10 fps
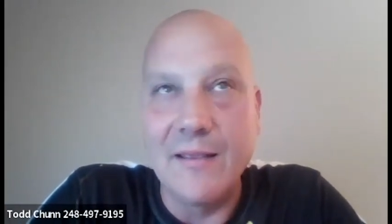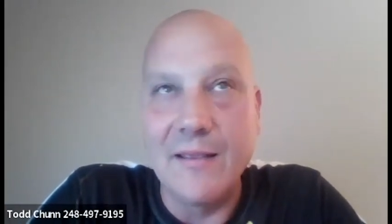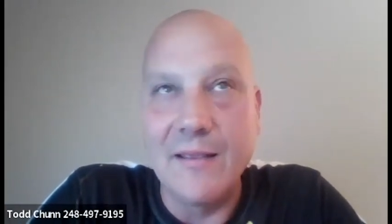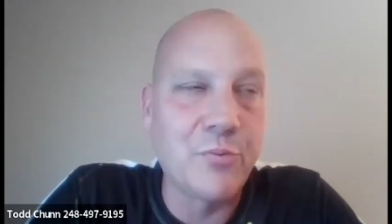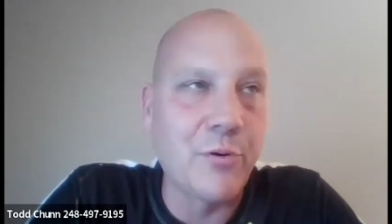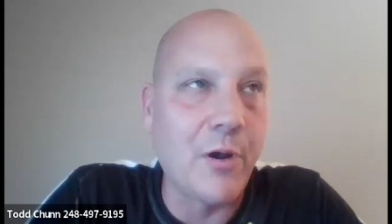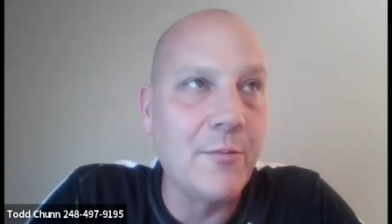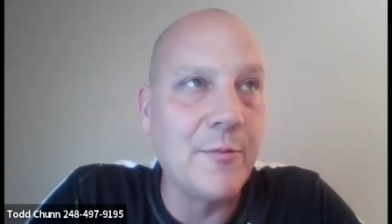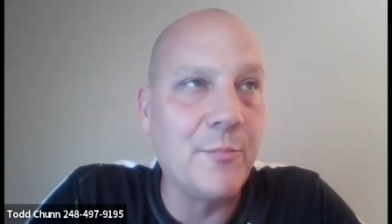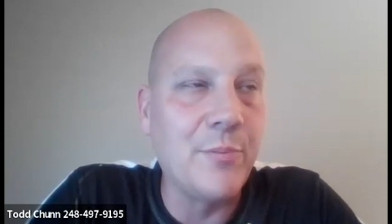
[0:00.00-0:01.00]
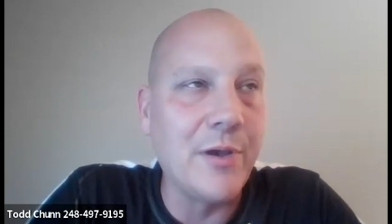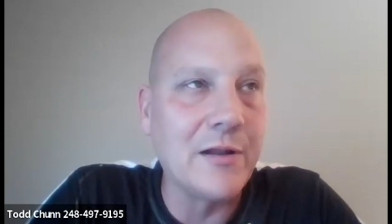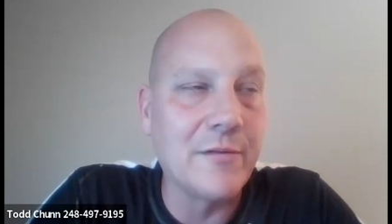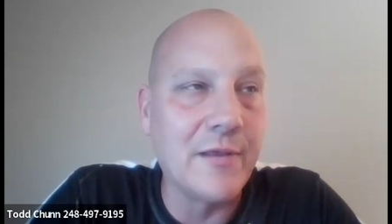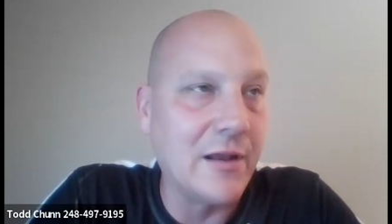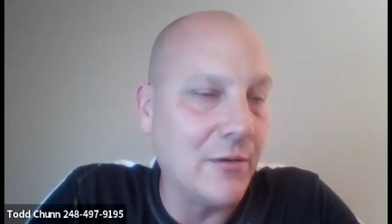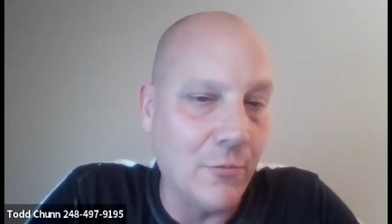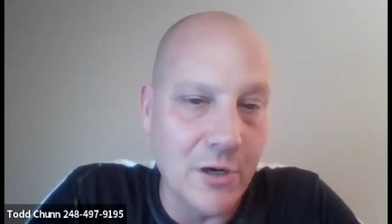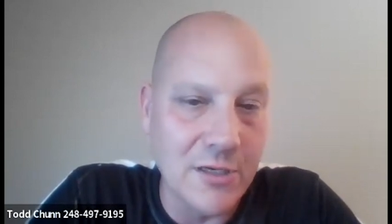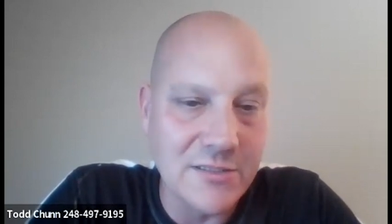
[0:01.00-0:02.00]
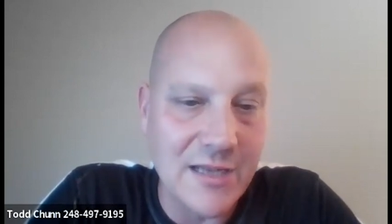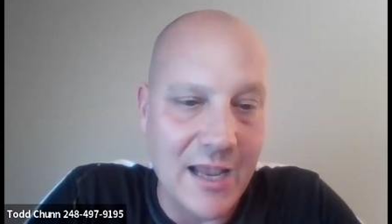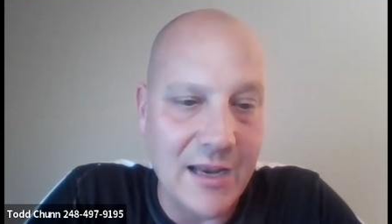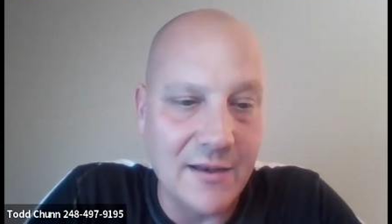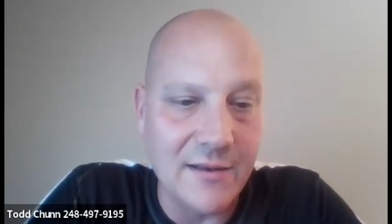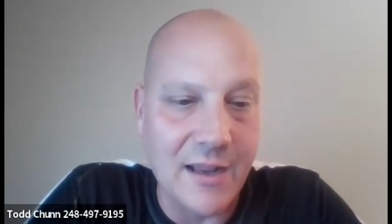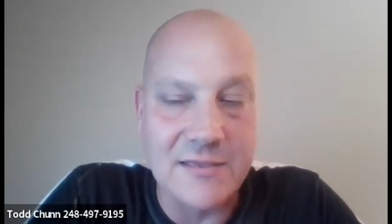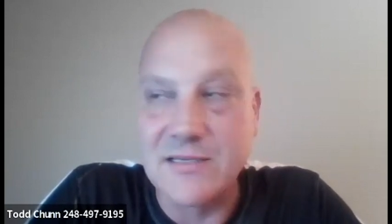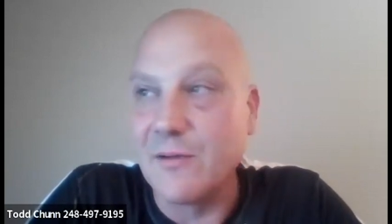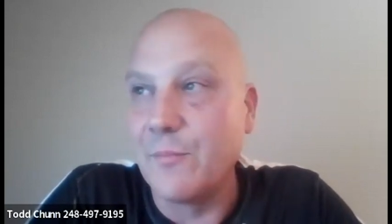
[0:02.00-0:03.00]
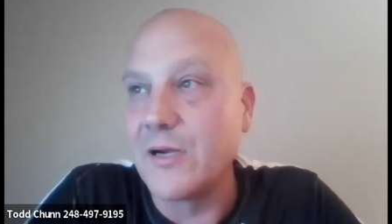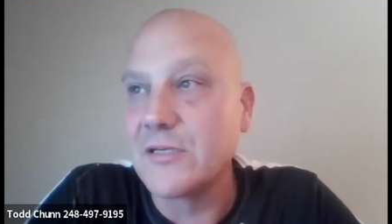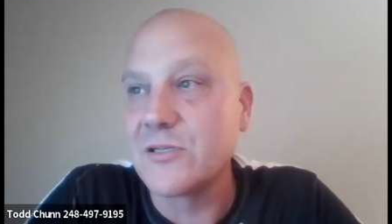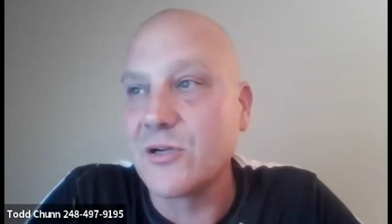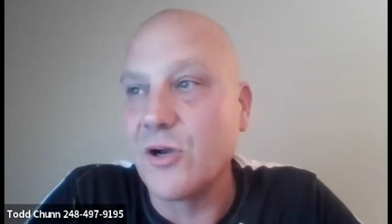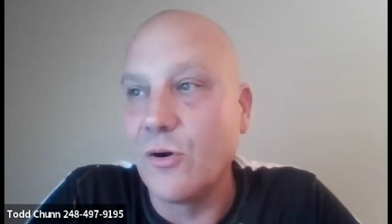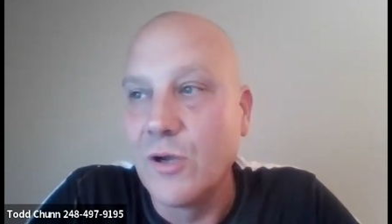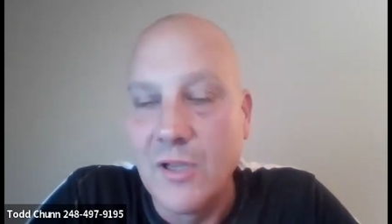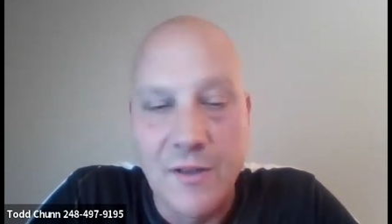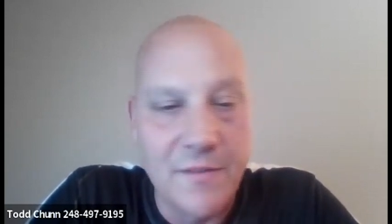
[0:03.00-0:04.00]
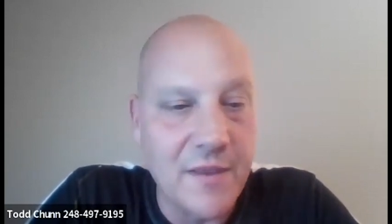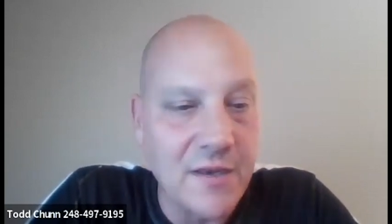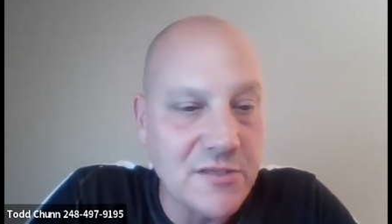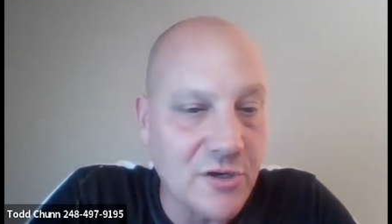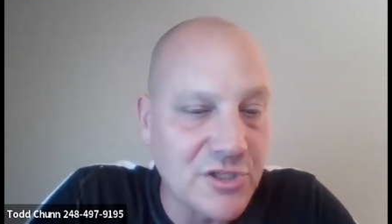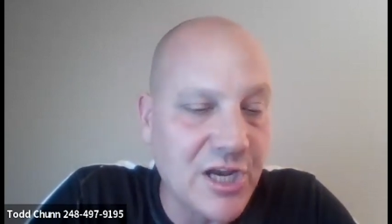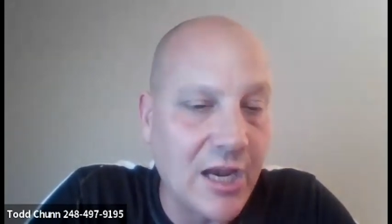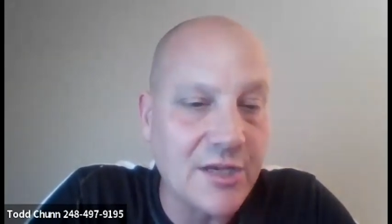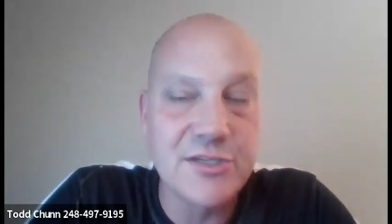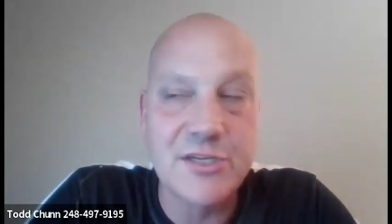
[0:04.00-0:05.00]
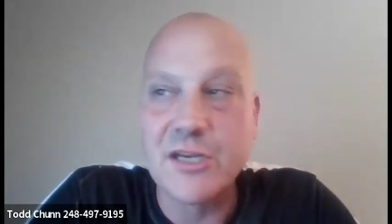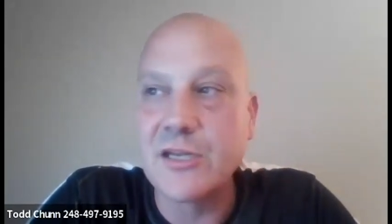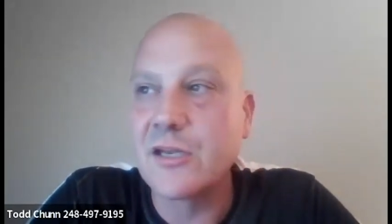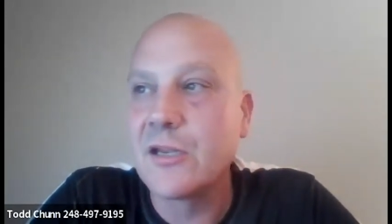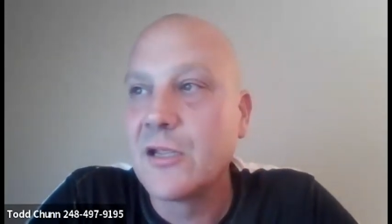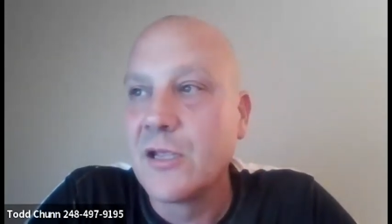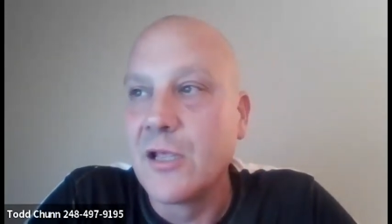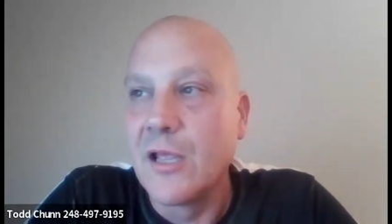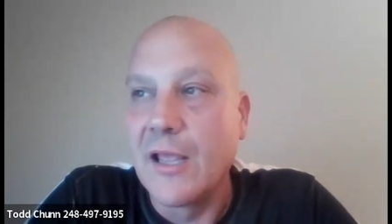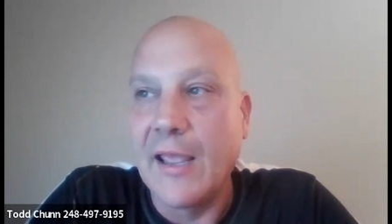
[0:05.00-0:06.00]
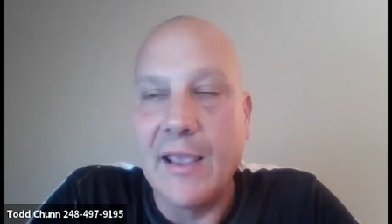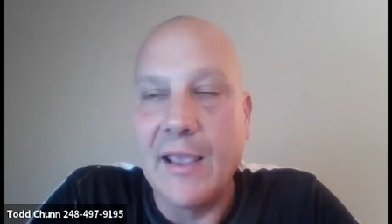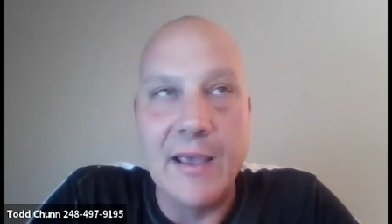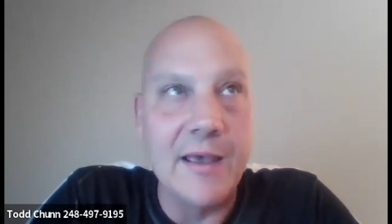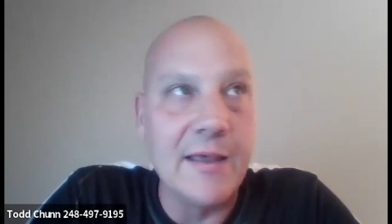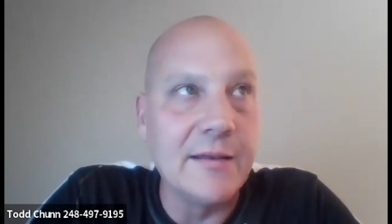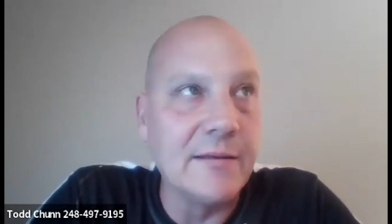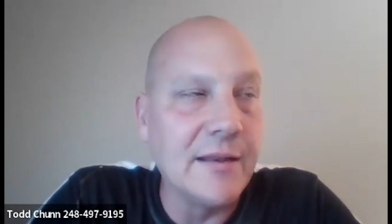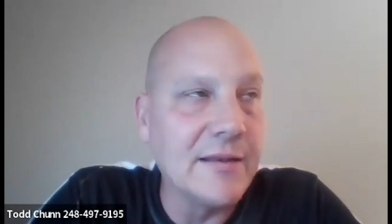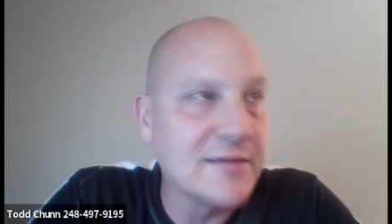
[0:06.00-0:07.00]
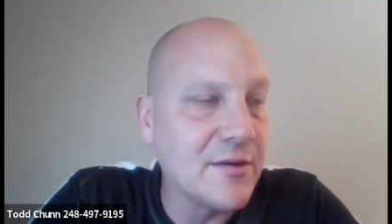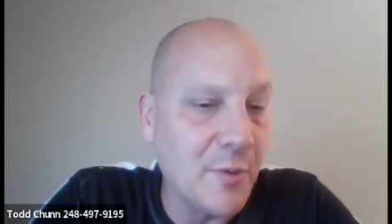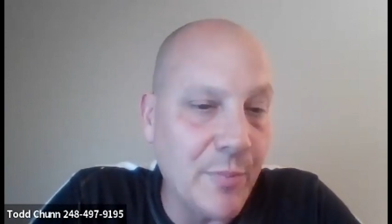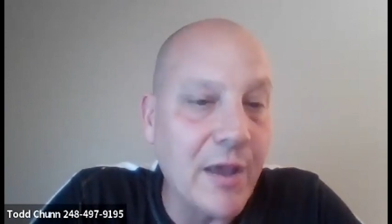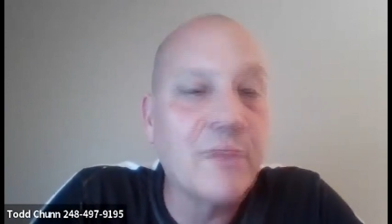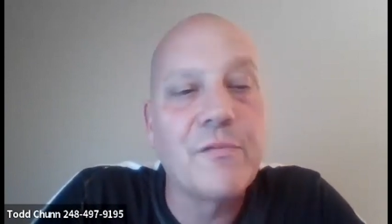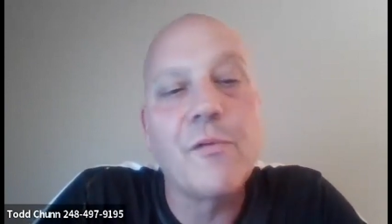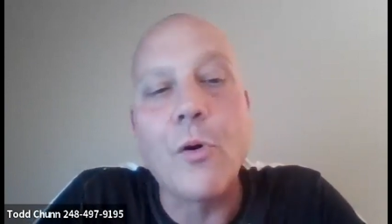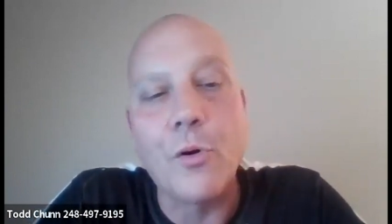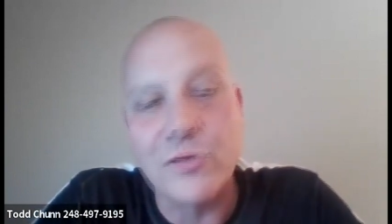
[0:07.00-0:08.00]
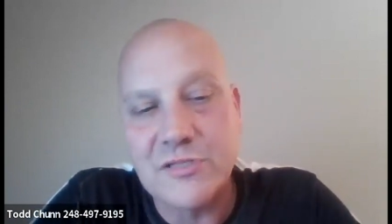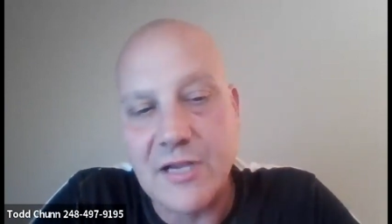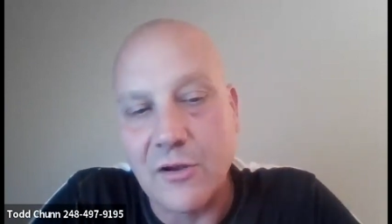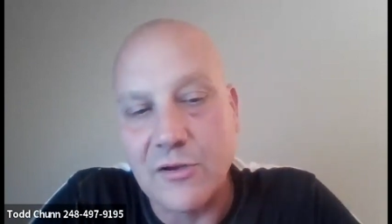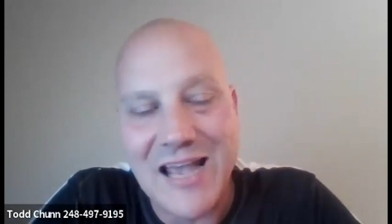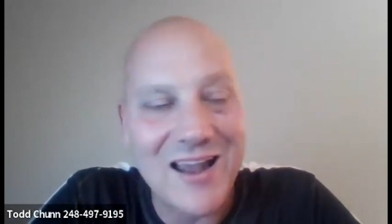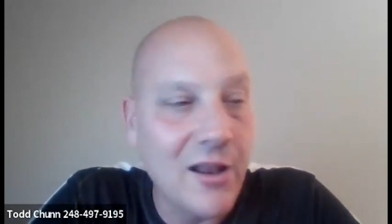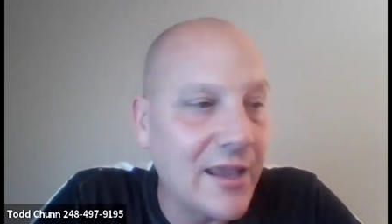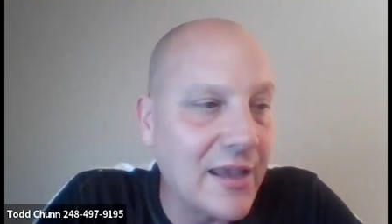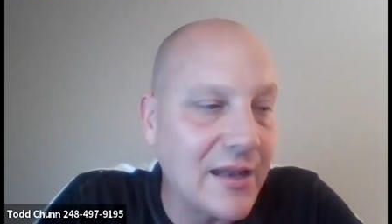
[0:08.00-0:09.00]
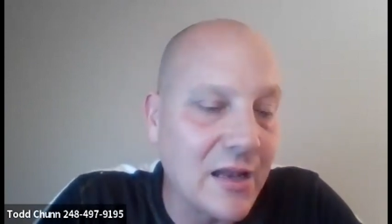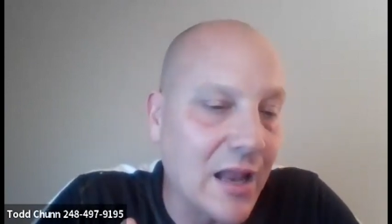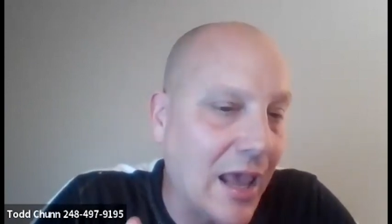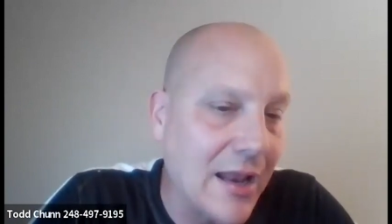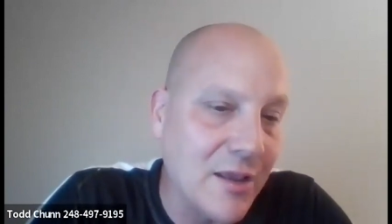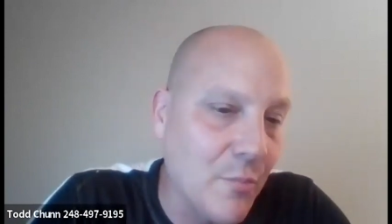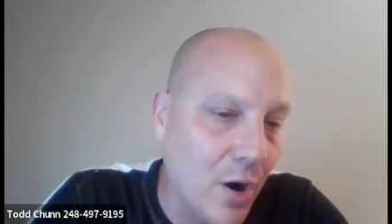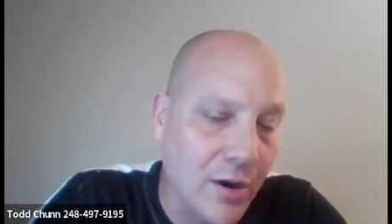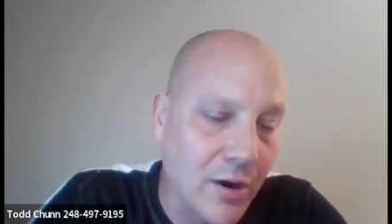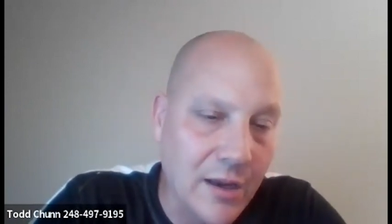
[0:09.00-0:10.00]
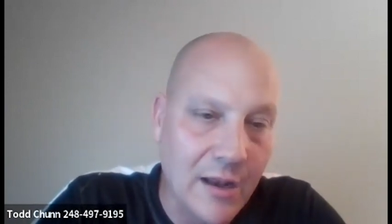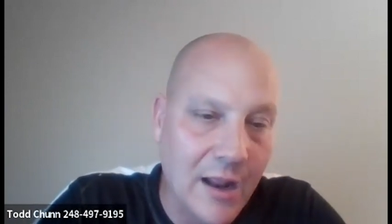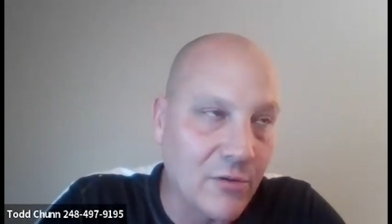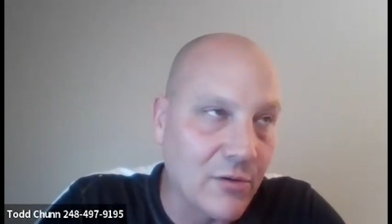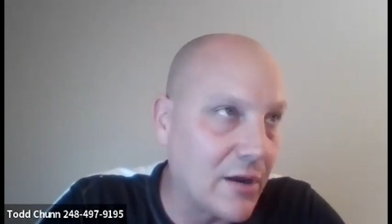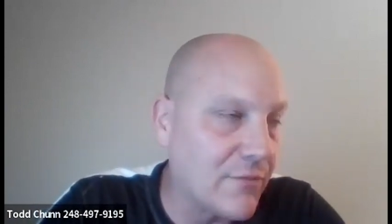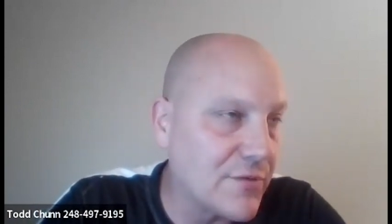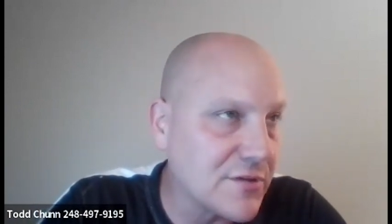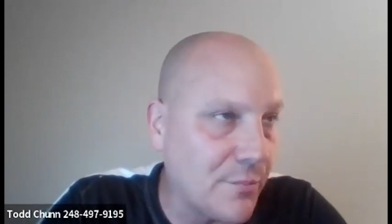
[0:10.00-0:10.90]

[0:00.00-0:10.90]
it's probably better than it was eight, nine, ten months ago. things are changing and it's going to be better for wholesalers. I like it in any market. I don't care if it's a